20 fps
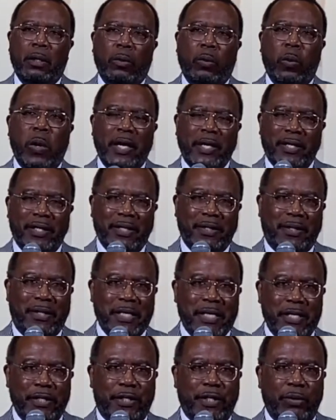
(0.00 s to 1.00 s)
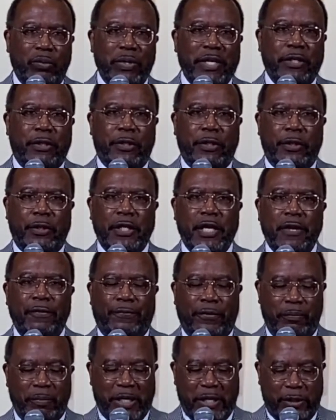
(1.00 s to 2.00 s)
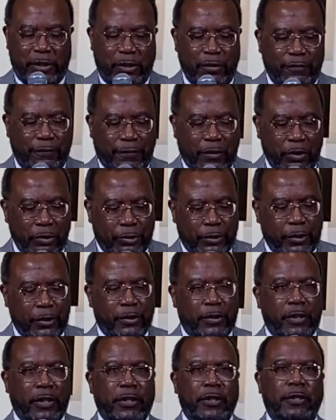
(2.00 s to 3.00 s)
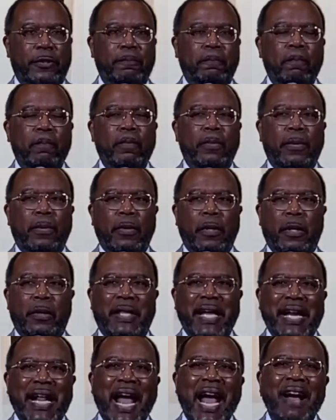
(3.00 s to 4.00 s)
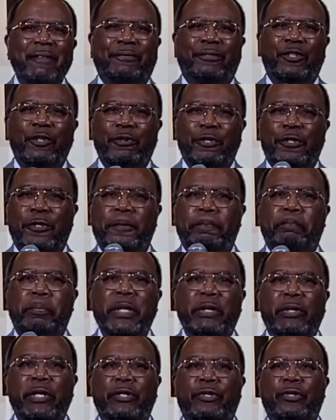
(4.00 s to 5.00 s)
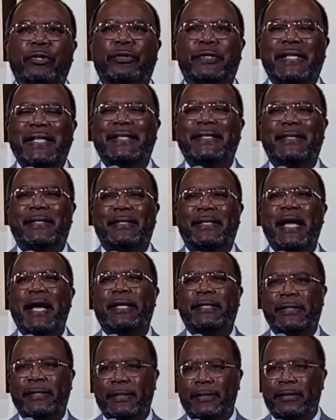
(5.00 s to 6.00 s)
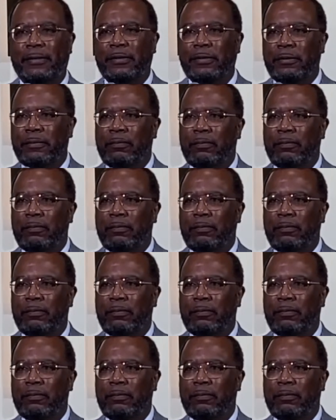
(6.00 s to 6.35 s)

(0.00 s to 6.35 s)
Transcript: One of the things that we see from these two verses is that after spiritual success